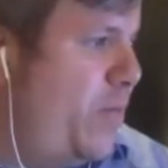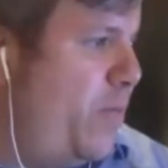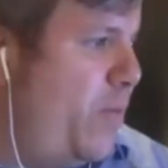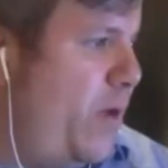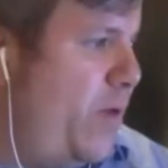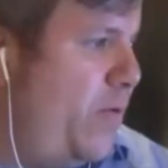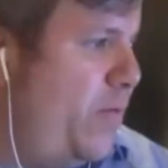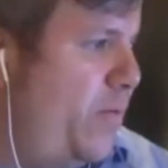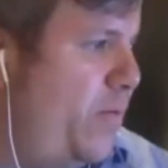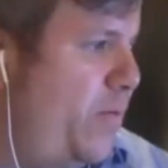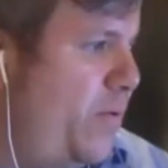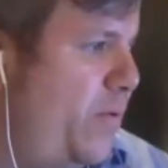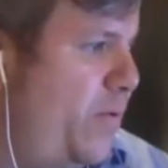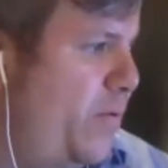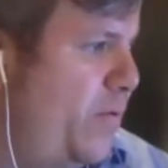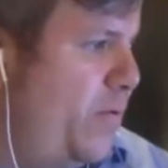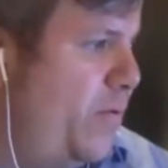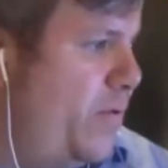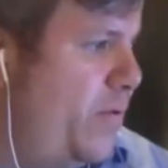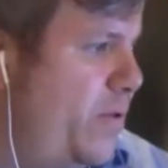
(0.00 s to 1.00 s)

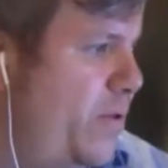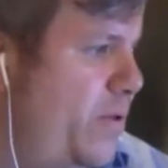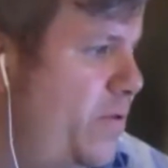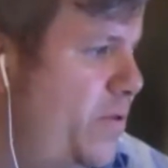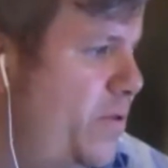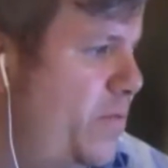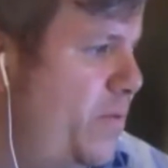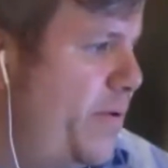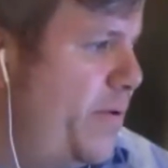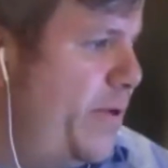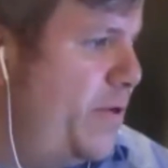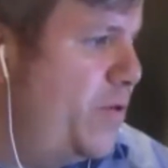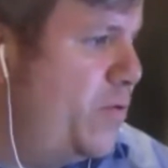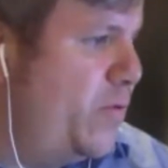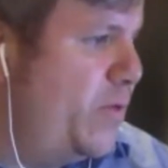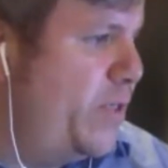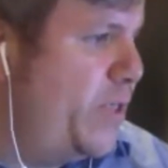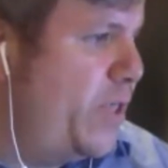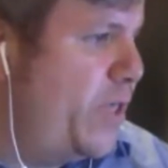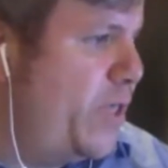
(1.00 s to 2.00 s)
so we make sure
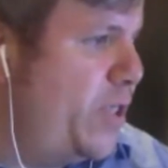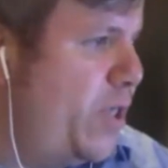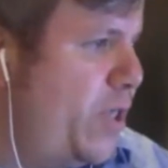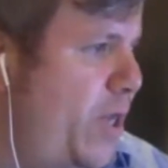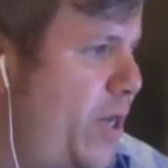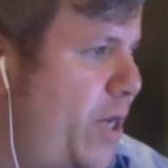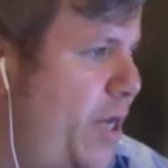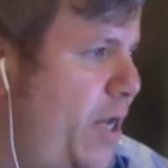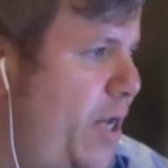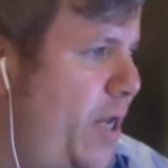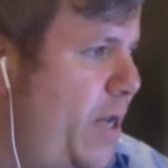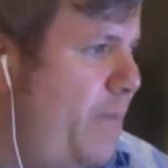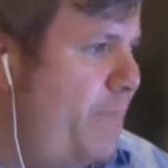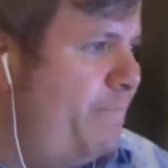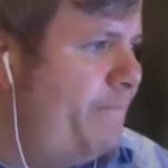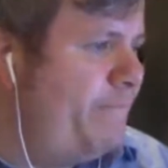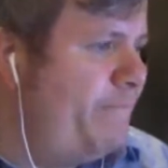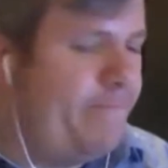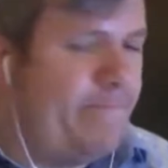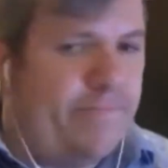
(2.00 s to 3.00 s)
we touch on it.
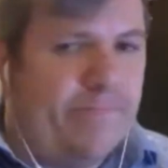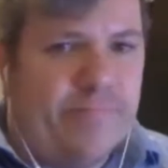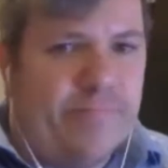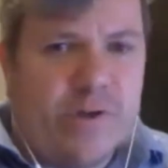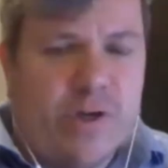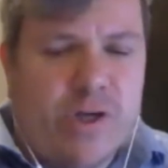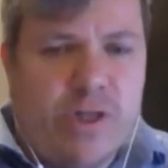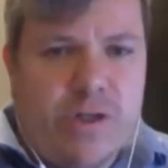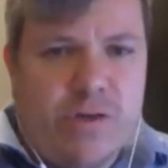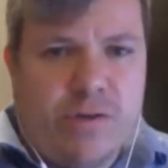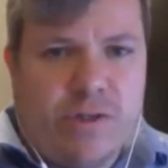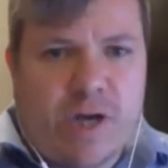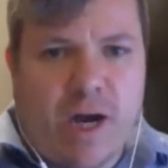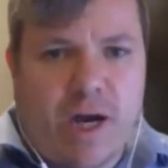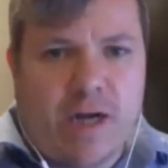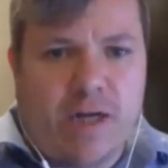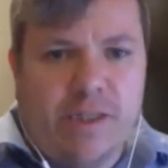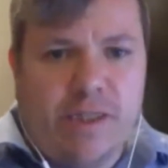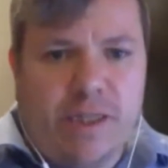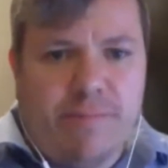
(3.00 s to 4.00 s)
Could you
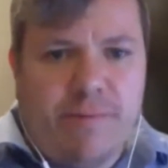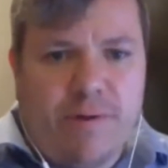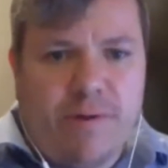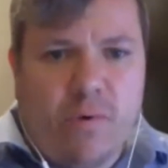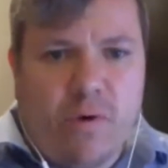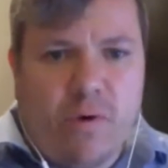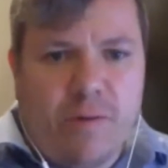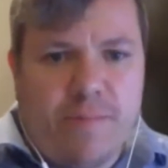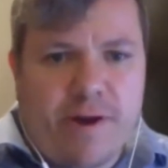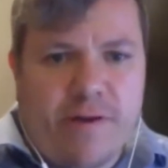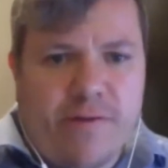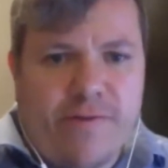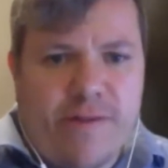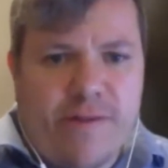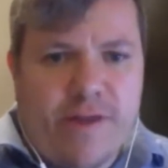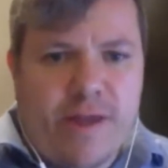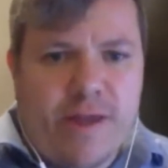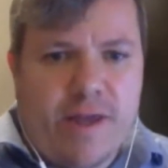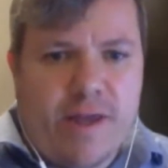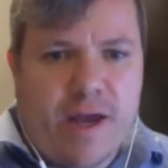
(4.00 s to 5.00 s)
talk a little bit more about
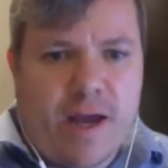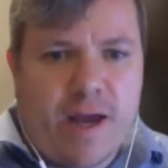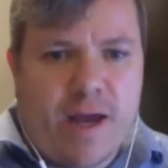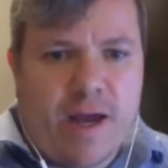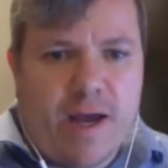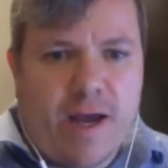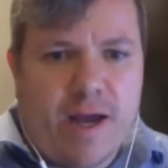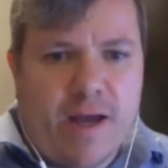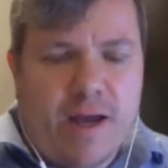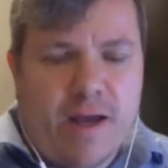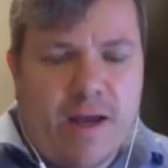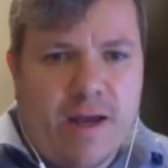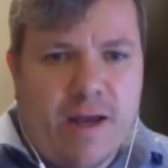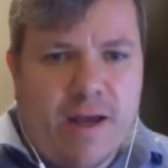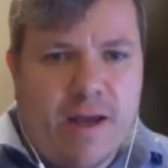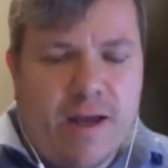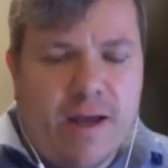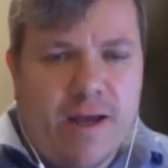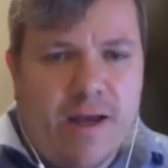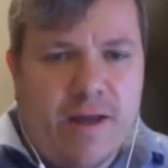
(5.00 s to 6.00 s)
the
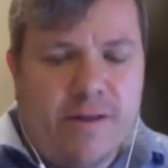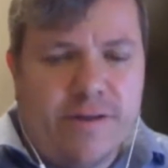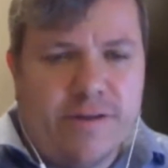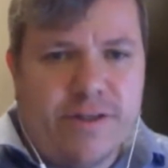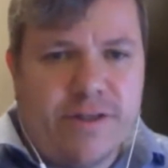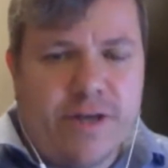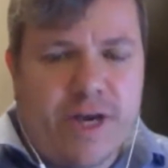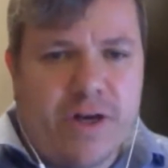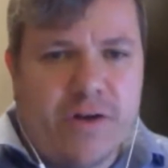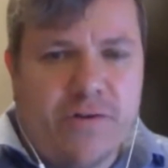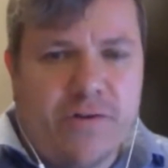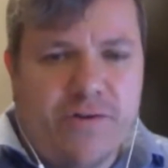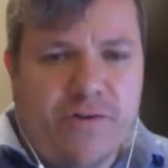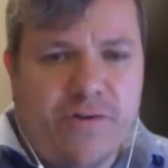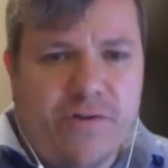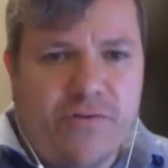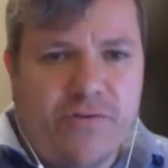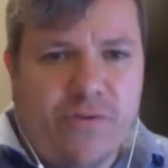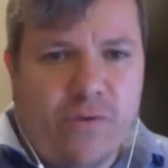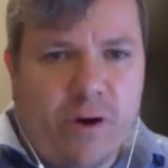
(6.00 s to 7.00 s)
design review
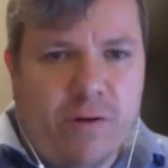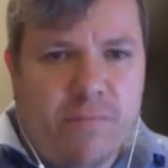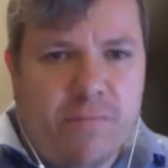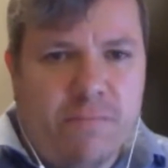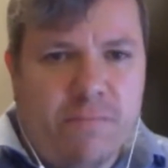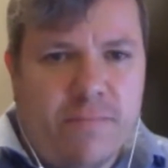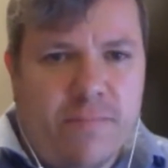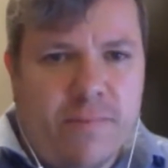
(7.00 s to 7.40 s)
reform?